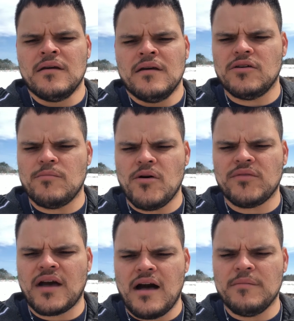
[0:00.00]
The
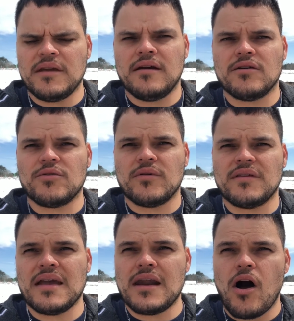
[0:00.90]
most common
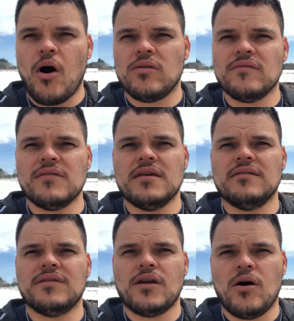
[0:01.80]
characteristic in all of
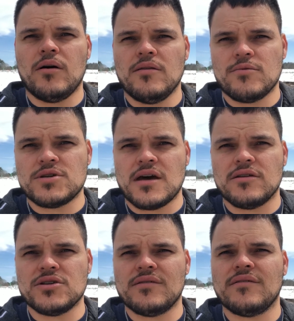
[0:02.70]
these and all other
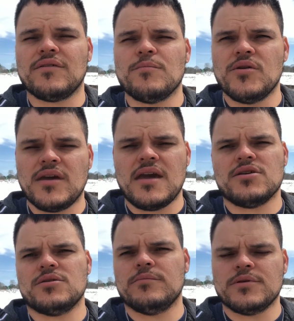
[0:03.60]
challenges is
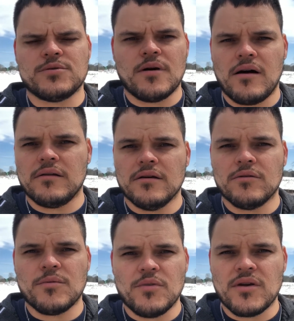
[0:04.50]
communication, which we all know
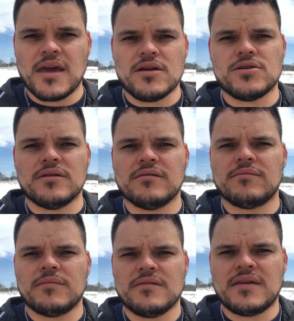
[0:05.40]
communication
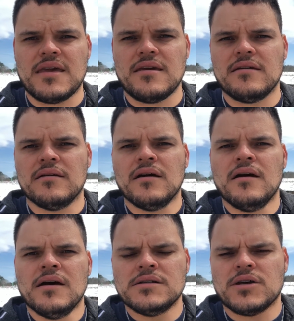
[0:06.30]
is key.
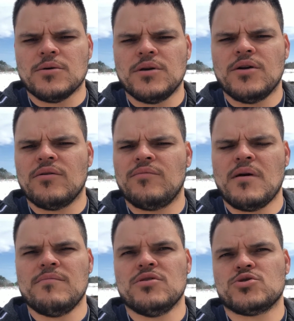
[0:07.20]
So, if
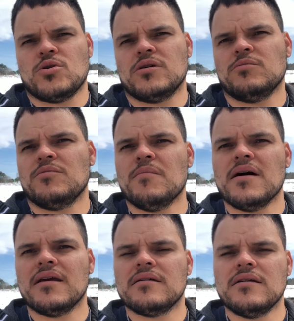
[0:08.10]
maybe you're struggling with
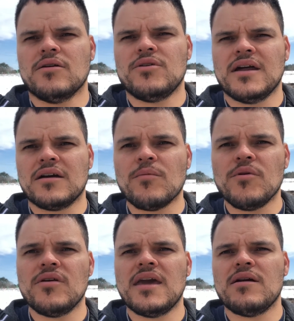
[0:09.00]
money, you got to
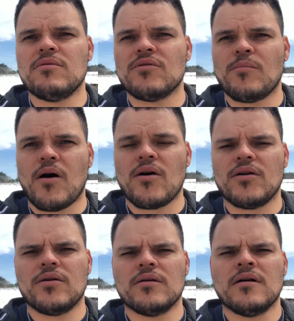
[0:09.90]
communicate with your
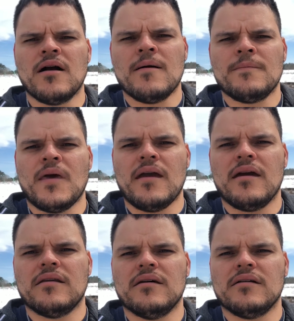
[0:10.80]
partner
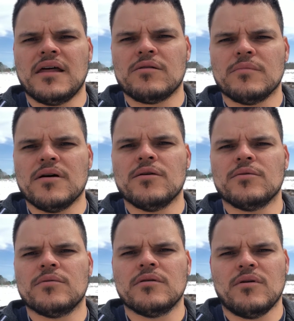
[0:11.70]
and let them
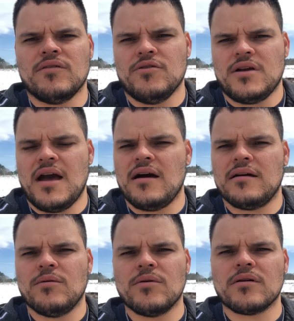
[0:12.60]
know, whether you're a
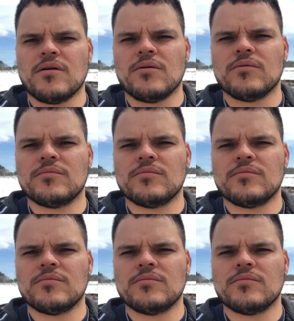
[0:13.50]
guy or a girl,